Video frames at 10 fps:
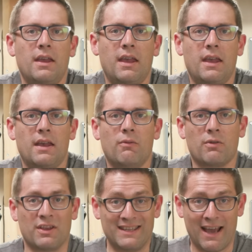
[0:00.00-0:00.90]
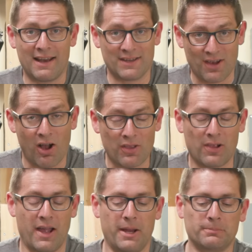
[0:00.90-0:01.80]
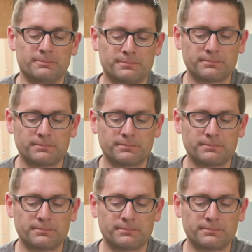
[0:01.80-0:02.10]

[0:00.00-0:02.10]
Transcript: and where the dot is on the line